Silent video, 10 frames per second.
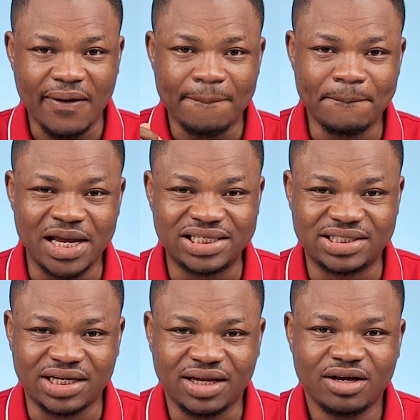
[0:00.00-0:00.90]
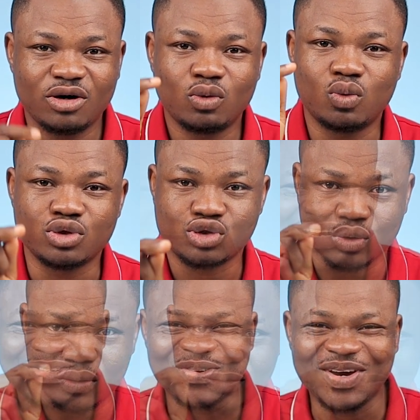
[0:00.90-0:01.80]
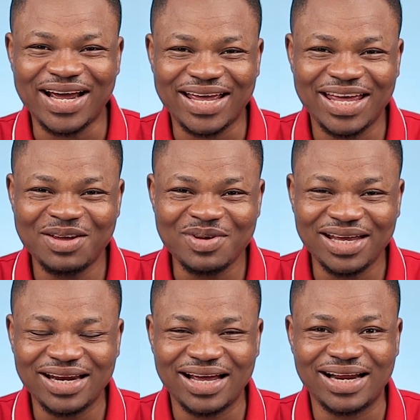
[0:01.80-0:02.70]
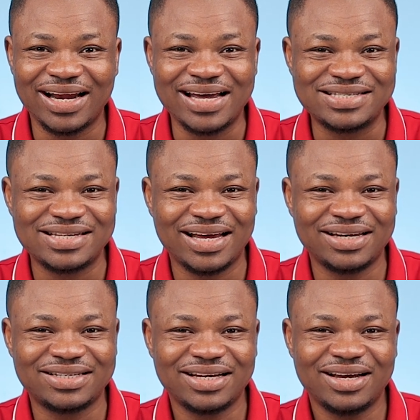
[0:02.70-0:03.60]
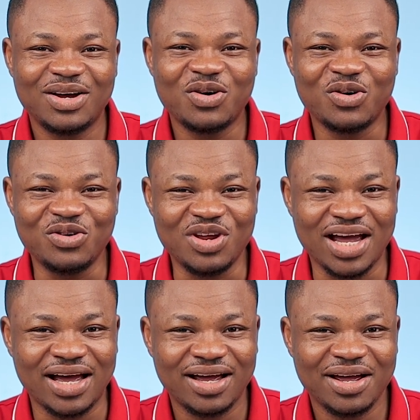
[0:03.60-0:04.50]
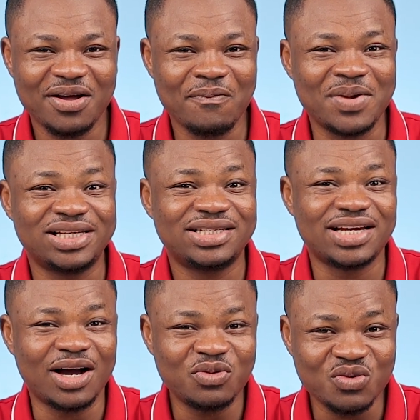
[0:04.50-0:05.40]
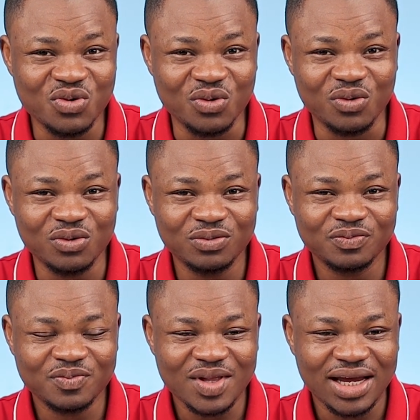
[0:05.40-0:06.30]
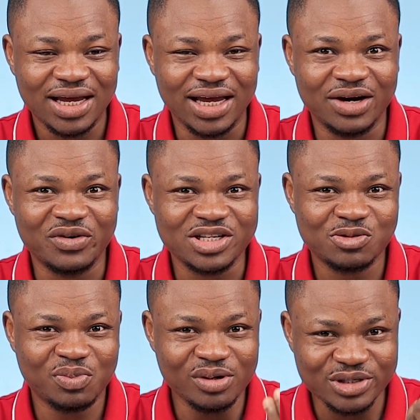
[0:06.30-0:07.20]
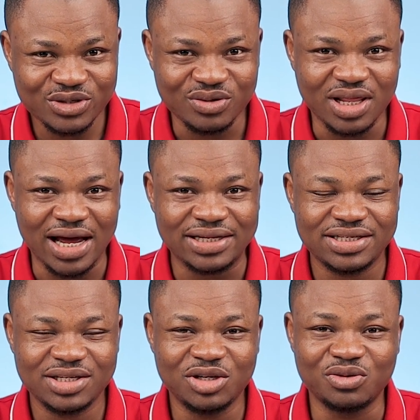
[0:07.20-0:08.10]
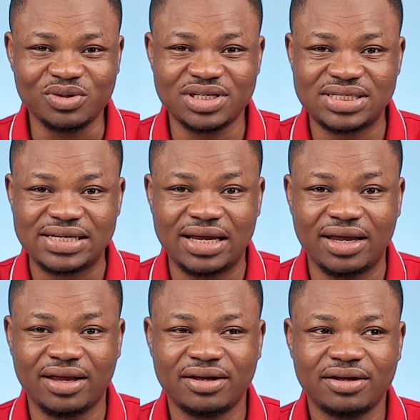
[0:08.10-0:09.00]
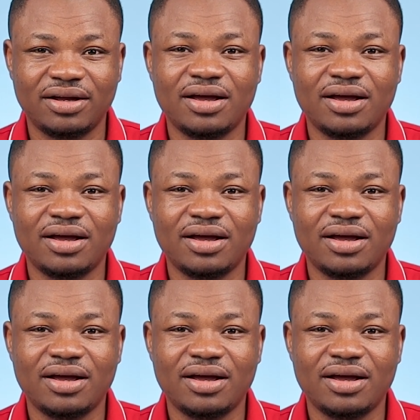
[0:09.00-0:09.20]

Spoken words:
Mekyea woso. So when I came in and then I said Onua mekyea, in response to that, you would say